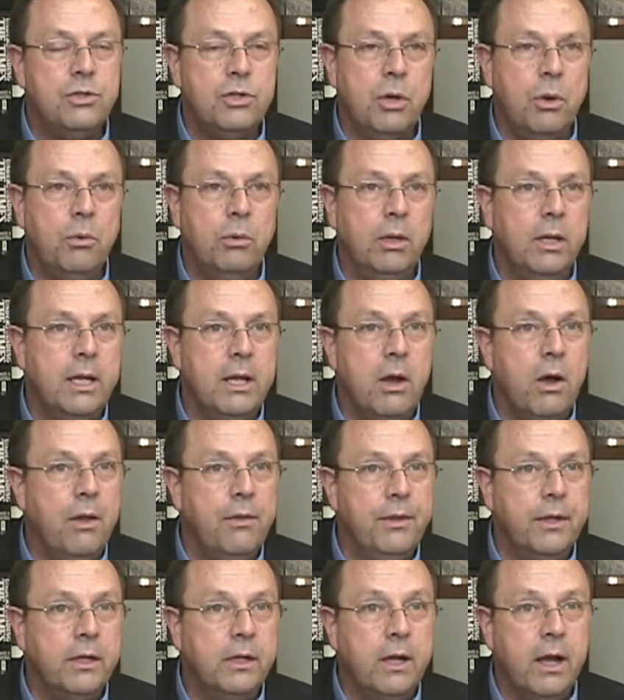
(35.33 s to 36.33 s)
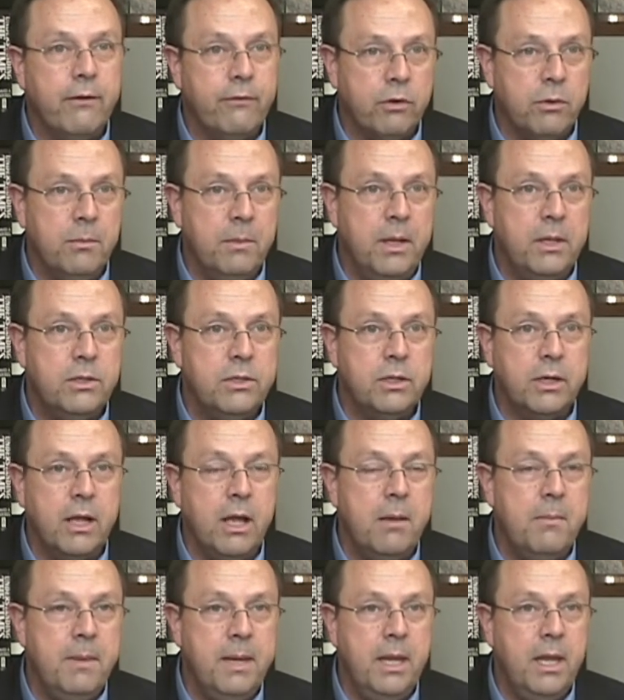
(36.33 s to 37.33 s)
totally on the government to
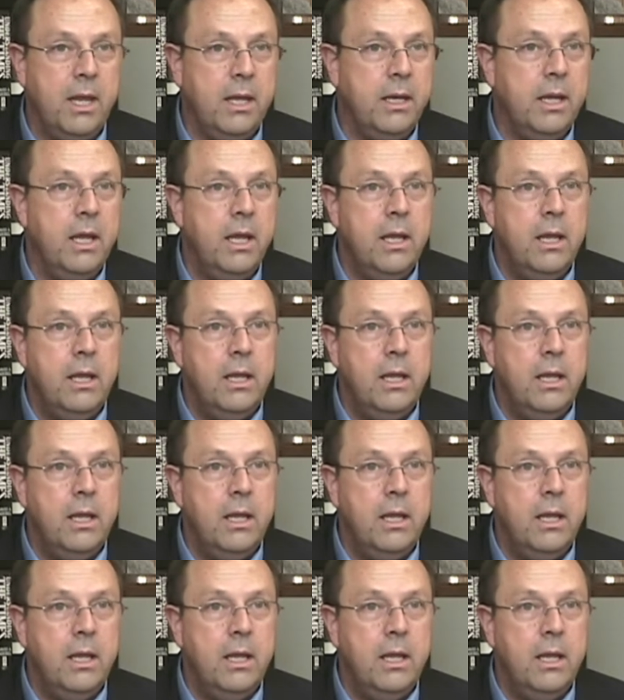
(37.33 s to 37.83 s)
come in